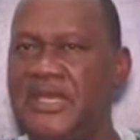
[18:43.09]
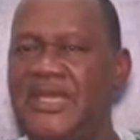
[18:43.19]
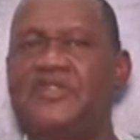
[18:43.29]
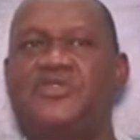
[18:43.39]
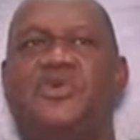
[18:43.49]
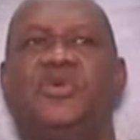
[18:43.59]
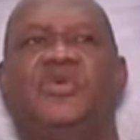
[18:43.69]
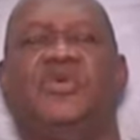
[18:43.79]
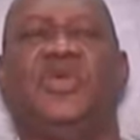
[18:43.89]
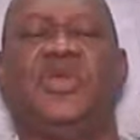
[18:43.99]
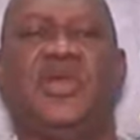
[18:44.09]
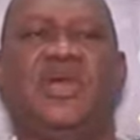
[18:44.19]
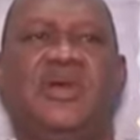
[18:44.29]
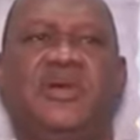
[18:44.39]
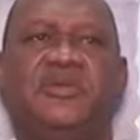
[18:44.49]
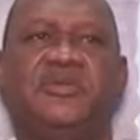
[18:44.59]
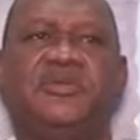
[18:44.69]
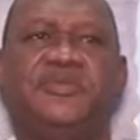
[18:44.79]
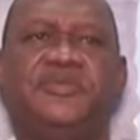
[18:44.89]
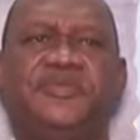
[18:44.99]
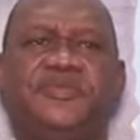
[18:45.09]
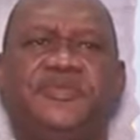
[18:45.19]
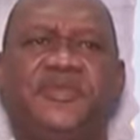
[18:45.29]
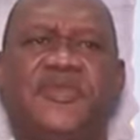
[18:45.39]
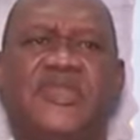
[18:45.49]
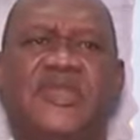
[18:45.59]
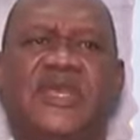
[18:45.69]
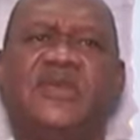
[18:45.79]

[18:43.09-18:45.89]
And so I